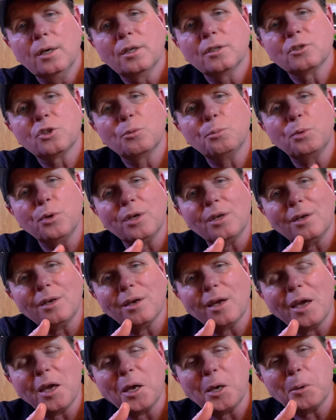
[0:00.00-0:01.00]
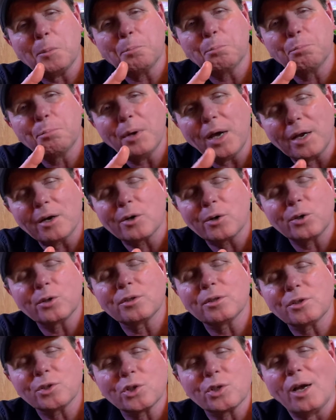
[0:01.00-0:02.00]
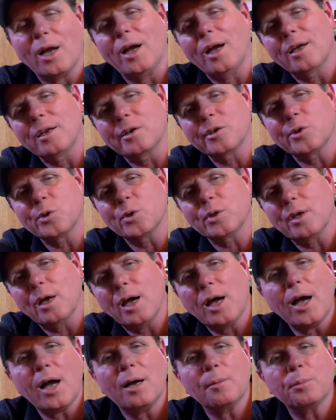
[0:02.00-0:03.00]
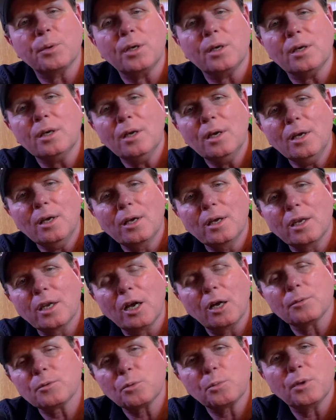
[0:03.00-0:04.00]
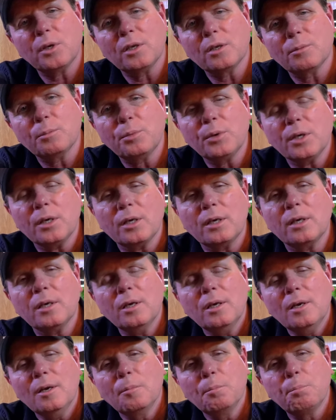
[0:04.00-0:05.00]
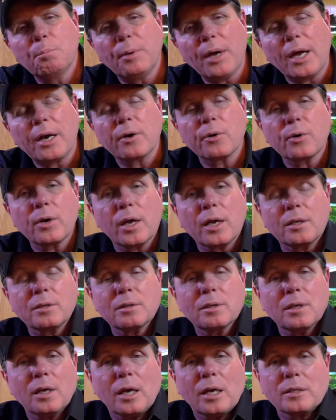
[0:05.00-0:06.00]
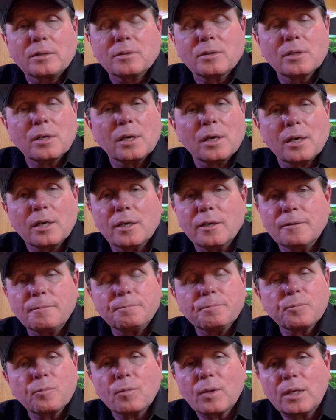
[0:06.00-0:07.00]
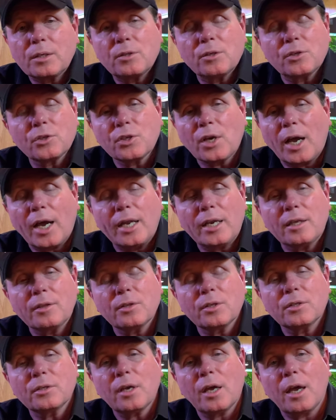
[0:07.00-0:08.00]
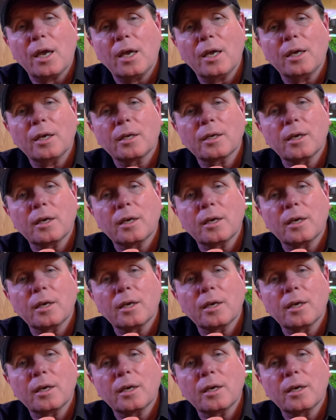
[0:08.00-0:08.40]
to be a better designer in the hobby. It helps me to be better at designing the tank